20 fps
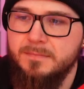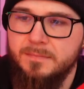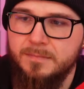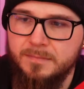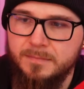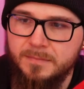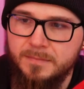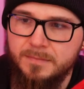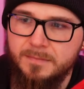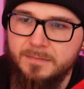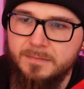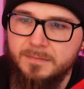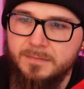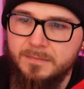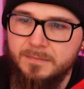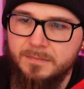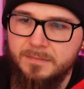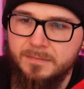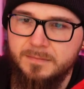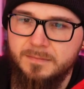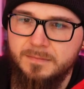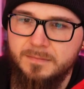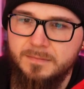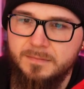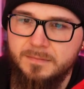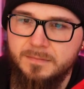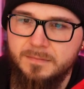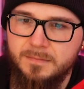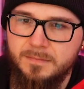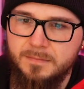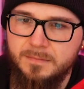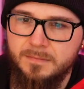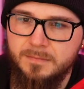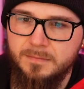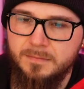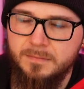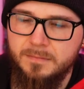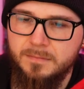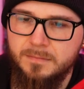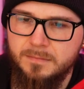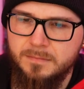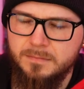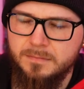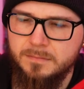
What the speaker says: (silence)